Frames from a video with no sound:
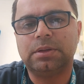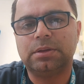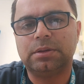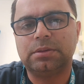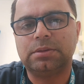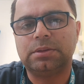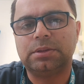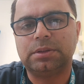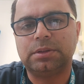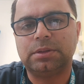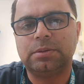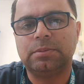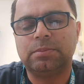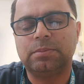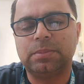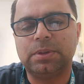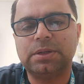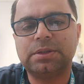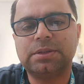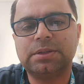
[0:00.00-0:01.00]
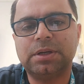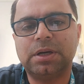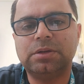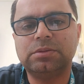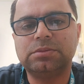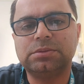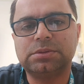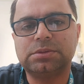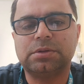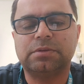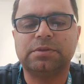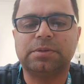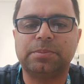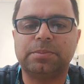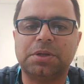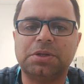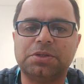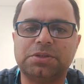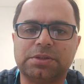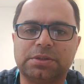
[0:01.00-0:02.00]
the blood counts of the
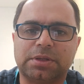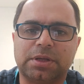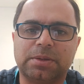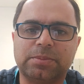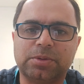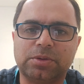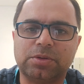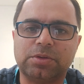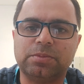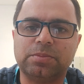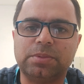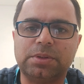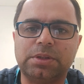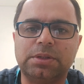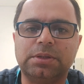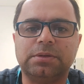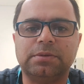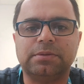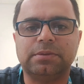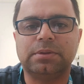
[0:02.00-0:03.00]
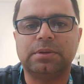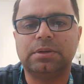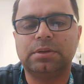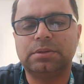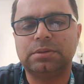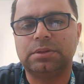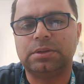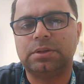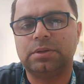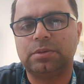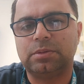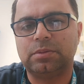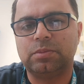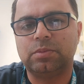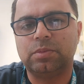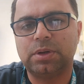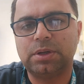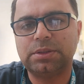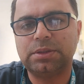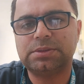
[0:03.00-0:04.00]
patient, hemoglobin, the
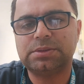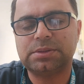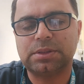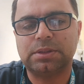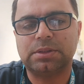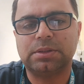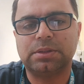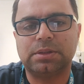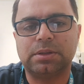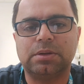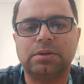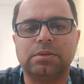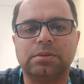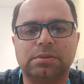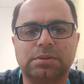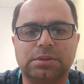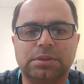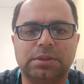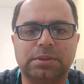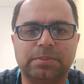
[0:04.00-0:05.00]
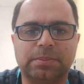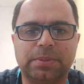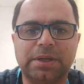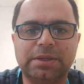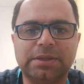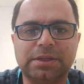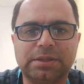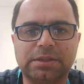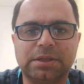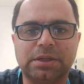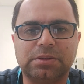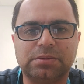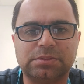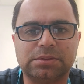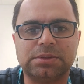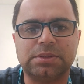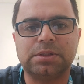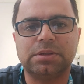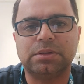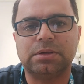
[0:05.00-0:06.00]
white cell or the platelet counts,
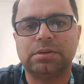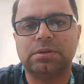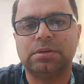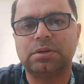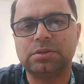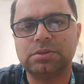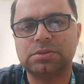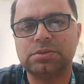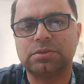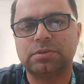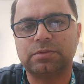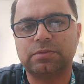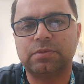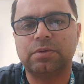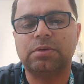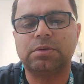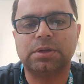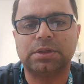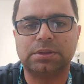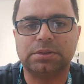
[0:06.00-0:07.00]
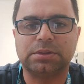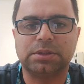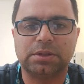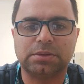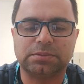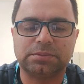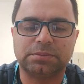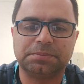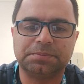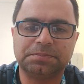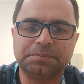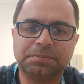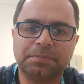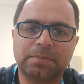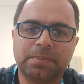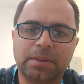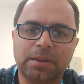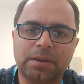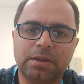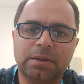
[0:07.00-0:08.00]
they are also falling down.
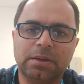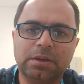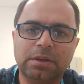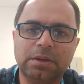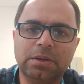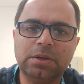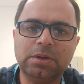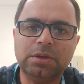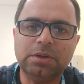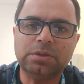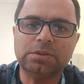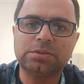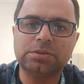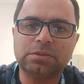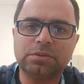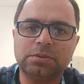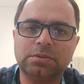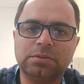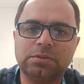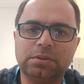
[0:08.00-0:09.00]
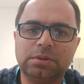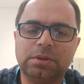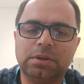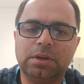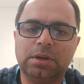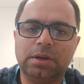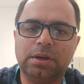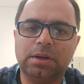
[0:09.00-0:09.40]
So